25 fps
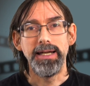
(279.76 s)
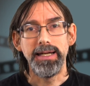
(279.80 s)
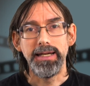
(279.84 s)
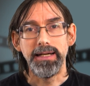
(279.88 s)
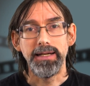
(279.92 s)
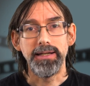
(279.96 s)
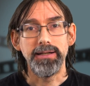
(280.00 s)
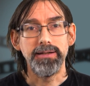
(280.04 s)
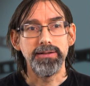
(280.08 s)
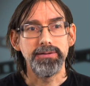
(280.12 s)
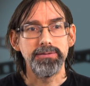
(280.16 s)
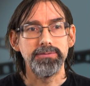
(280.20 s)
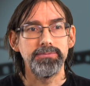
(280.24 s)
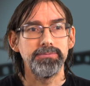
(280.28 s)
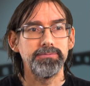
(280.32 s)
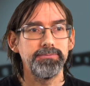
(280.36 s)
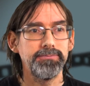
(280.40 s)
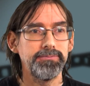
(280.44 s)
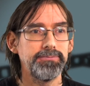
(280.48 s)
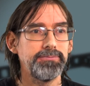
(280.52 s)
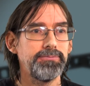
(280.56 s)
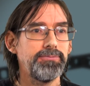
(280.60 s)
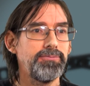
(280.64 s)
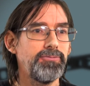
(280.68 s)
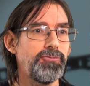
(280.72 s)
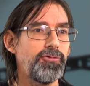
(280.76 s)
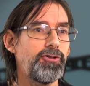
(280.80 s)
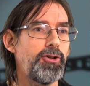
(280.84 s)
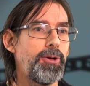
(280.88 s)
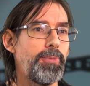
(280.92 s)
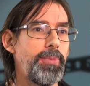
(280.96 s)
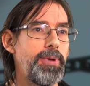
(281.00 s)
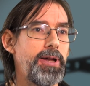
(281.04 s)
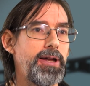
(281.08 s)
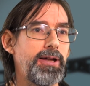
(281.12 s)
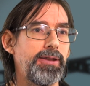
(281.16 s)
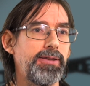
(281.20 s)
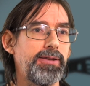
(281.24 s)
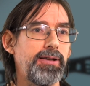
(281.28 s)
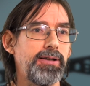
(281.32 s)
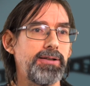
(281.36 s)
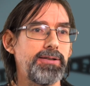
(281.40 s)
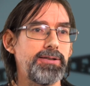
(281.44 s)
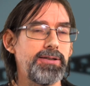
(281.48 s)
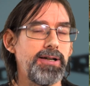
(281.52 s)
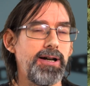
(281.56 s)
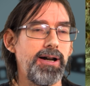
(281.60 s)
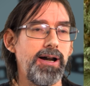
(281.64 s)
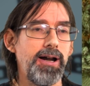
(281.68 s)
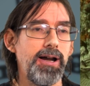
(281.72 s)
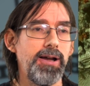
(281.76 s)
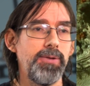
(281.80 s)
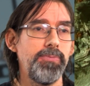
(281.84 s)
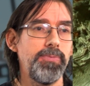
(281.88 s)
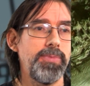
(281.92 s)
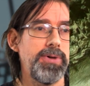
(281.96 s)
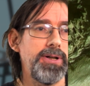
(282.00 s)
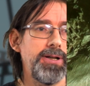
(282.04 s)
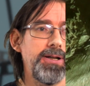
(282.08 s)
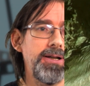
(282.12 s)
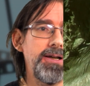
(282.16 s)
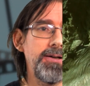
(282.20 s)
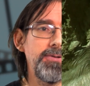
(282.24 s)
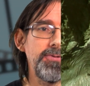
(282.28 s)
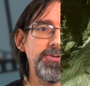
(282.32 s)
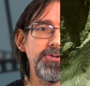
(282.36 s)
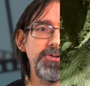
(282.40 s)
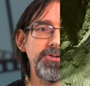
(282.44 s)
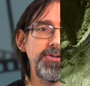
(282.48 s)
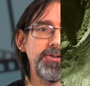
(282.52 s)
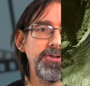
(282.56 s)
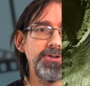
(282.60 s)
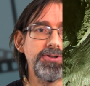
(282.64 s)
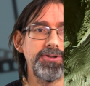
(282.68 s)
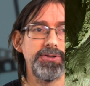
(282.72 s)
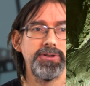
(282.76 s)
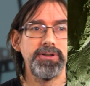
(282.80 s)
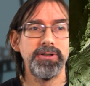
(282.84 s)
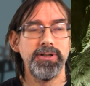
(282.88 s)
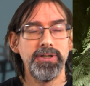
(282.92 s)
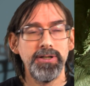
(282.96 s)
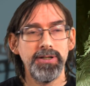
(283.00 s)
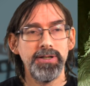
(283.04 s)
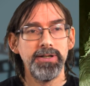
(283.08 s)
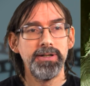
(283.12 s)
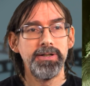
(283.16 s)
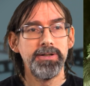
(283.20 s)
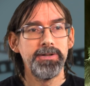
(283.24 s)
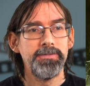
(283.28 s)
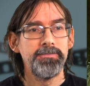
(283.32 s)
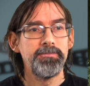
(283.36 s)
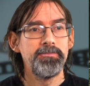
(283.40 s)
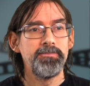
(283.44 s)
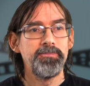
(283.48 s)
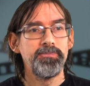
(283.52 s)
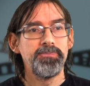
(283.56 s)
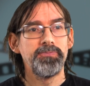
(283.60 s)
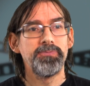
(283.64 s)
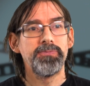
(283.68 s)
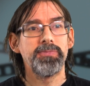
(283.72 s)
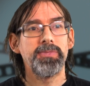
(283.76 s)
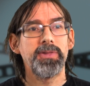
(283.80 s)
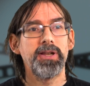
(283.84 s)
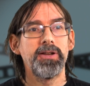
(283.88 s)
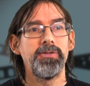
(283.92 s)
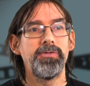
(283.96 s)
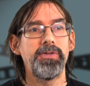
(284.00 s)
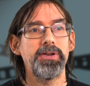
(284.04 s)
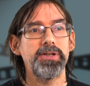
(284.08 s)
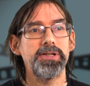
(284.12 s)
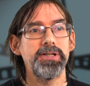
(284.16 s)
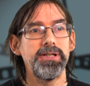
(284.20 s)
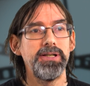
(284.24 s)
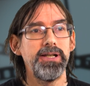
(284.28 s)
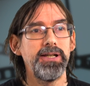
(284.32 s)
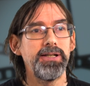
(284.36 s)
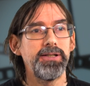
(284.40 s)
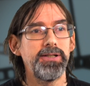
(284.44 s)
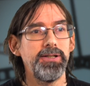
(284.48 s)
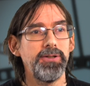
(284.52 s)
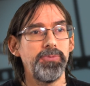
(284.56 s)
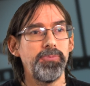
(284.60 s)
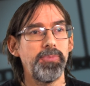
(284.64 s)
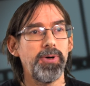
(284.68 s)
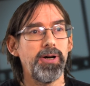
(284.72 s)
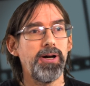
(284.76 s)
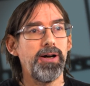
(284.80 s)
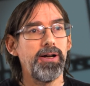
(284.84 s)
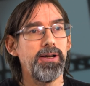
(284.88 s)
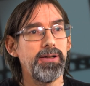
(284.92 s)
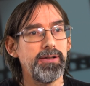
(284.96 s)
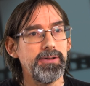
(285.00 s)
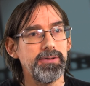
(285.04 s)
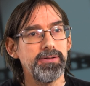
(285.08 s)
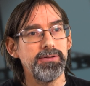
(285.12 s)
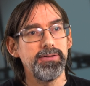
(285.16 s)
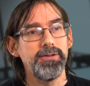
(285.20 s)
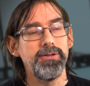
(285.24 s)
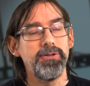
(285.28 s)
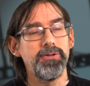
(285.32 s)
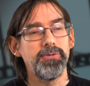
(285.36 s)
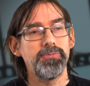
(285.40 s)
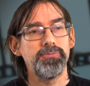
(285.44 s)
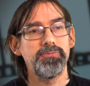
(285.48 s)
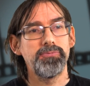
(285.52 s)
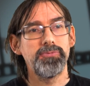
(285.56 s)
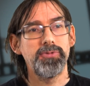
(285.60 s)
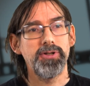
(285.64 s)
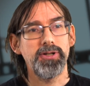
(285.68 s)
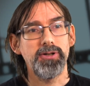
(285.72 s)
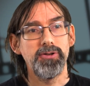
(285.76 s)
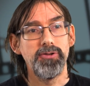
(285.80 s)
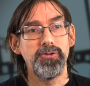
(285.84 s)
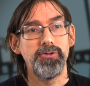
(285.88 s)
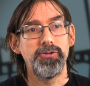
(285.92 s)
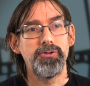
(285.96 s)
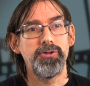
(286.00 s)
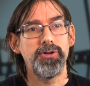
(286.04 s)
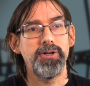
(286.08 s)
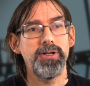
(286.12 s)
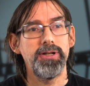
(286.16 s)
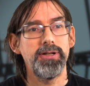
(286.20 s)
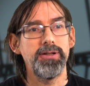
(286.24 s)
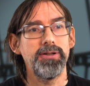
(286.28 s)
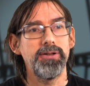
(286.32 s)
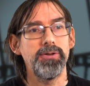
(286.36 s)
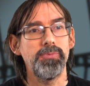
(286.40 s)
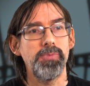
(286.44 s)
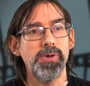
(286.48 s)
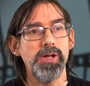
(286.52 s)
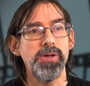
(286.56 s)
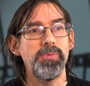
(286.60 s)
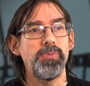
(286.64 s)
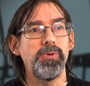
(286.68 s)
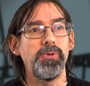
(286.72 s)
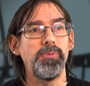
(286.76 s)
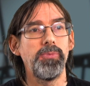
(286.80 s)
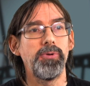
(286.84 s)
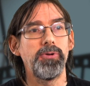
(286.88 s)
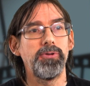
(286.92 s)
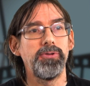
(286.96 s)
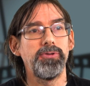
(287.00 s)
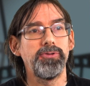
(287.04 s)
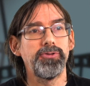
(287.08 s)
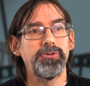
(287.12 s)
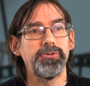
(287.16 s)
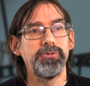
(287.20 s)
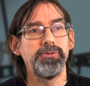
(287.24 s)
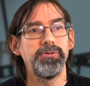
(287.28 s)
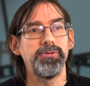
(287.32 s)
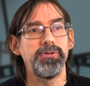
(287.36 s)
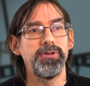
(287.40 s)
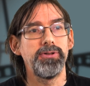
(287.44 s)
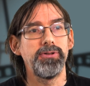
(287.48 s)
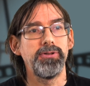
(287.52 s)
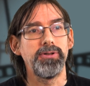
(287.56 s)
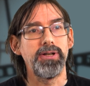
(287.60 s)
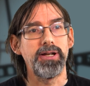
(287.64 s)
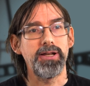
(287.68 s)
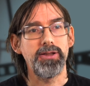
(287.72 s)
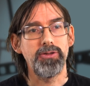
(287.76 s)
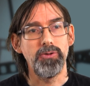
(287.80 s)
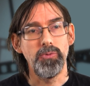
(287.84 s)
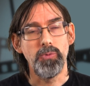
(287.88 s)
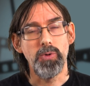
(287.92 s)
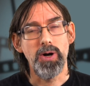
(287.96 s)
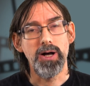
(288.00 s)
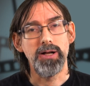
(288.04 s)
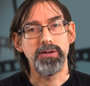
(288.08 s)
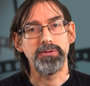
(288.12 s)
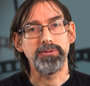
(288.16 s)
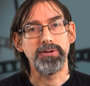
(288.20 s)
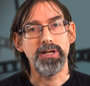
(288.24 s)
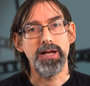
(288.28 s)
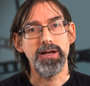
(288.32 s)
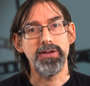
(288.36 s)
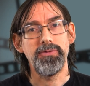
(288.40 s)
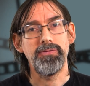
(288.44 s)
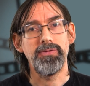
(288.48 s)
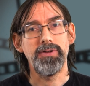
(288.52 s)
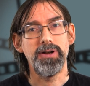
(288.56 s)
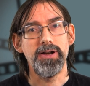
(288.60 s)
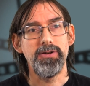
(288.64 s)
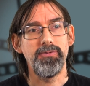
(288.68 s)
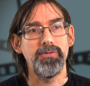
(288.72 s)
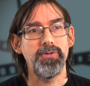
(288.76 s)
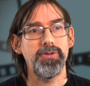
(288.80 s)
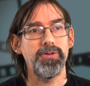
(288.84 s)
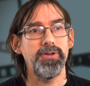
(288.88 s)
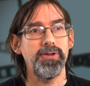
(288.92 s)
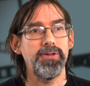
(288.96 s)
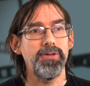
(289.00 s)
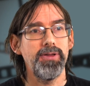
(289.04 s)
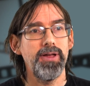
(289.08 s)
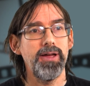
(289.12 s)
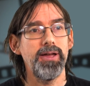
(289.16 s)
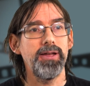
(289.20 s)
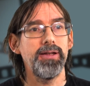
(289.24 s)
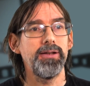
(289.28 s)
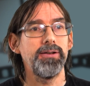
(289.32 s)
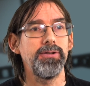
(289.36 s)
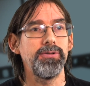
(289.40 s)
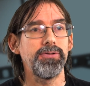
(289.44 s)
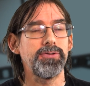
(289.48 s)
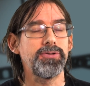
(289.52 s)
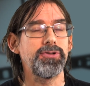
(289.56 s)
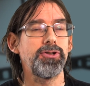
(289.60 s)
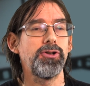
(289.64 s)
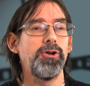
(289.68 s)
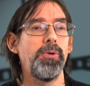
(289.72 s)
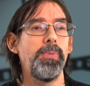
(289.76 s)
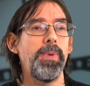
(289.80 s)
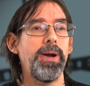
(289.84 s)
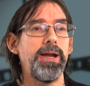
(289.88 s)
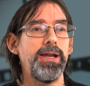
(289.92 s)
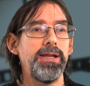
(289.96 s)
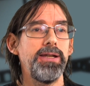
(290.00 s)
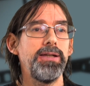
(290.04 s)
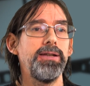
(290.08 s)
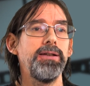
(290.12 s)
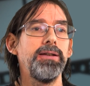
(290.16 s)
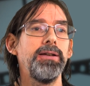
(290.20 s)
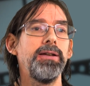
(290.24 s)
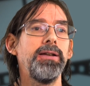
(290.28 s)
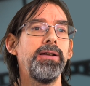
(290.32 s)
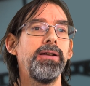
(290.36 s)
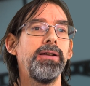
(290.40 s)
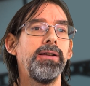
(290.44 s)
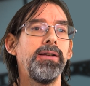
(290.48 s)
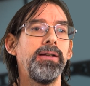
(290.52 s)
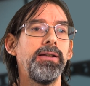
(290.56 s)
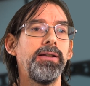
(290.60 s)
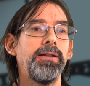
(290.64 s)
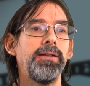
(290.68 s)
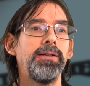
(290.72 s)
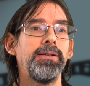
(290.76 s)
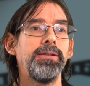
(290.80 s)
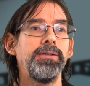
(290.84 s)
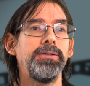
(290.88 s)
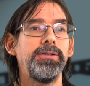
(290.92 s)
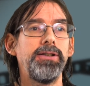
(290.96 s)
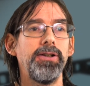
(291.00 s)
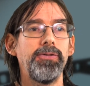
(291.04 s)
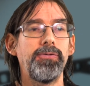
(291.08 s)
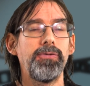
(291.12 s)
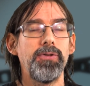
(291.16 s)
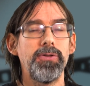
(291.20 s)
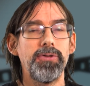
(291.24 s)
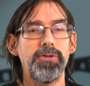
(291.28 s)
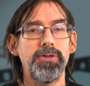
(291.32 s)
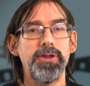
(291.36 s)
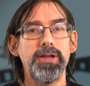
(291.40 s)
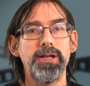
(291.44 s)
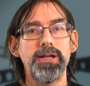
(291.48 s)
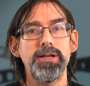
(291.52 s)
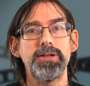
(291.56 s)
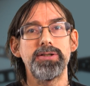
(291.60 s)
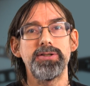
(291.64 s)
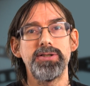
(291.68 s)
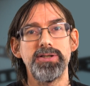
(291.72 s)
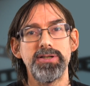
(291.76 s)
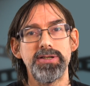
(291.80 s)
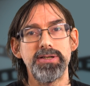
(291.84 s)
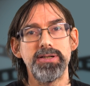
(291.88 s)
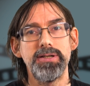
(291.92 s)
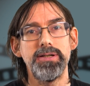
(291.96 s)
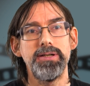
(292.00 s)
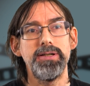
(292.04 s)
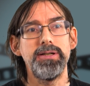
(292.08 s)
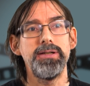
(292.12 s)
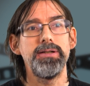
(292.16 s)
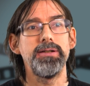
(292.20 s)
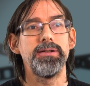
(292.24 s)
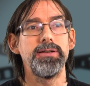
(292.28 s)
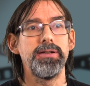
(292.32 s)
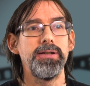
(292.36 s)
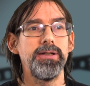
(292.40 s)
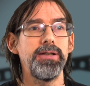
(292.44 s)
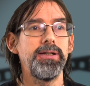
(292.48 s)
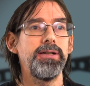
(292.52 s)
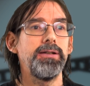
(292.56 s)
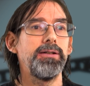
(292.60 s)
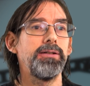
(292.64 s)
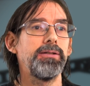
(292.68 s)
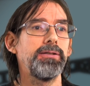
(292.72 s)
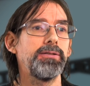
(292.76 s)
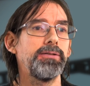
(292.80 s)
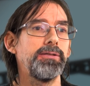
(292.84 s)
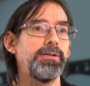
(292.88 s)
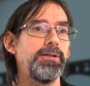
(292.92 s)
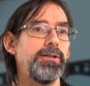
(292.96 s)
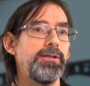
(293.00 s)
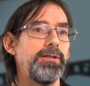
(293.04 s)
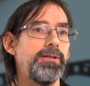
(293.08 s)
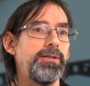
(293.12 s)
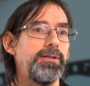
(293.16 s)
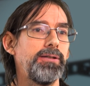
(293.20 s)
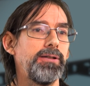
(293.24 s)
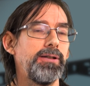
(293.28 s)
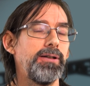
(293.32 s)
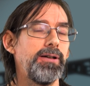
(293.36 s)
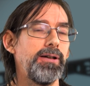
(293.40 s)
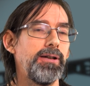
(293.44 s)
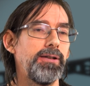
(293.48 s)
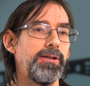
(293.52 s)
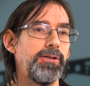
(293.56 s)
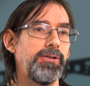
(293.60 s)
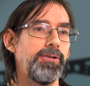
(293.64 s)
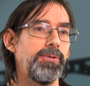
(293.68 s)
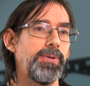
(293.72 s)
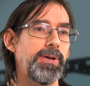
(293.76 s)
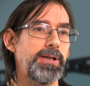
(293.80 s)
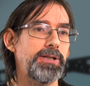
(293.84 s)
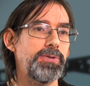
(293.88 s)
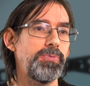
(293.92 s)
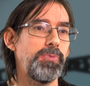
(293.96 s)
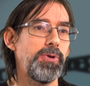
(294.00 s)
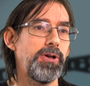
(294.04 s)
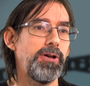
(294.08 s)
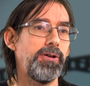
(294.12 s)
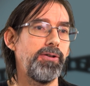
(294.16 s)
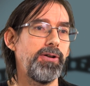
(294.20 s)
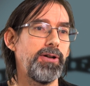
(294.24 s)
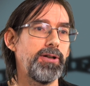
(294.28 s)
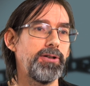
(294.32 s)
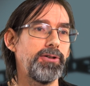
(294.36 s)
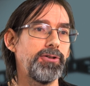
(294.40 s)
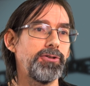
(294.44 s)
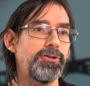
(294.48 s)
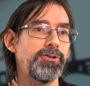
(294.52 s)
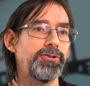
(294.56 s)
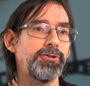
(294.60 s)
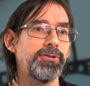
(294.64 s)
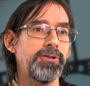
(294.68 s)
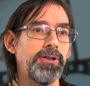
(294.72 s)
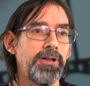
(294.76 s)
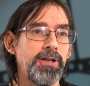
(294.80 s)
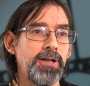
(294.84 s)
alien to me at that time, and I was just fascinated by, the country, the people, but also, like the wildlife and everything there. So many different things to see and hear and to experience.